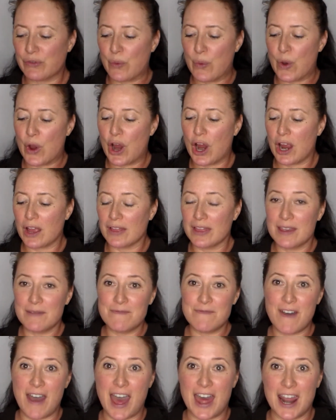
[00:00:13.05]
for
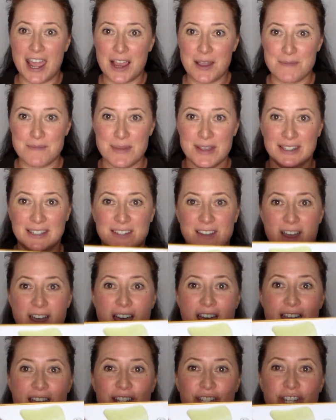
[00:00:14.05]
lymphatic
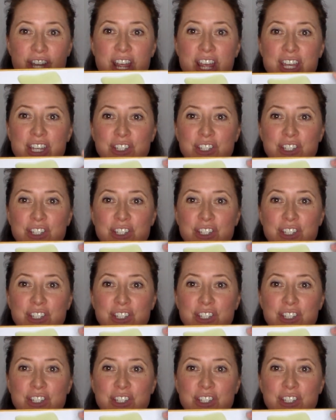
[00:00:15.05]
massage.